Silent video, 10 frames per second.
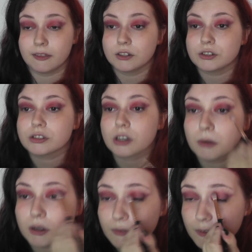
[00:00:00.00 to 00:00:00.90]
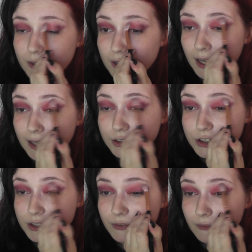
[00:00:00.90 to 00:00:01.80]
and then just go over the
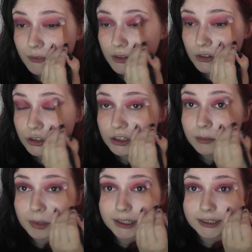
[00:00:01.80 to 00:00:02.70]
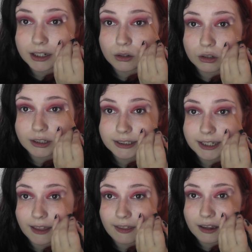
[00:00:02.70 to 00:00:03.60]
edges of everything just to blend it all
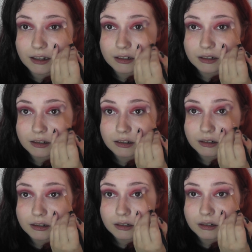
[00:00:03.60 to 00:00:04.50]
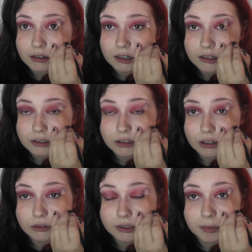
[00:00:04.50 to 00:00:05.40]
in together.
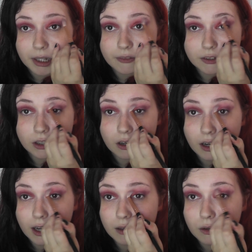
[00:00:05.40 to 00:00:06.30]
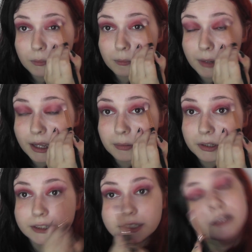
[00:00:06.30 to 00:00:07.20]
So to blend the darker
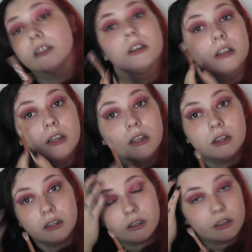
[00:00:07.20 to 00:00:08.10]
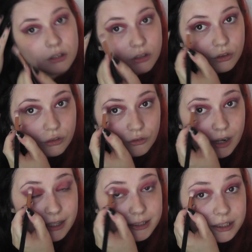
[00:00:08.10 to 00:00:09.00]
purple into the
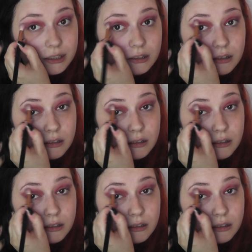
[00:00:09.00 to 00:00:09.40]
red.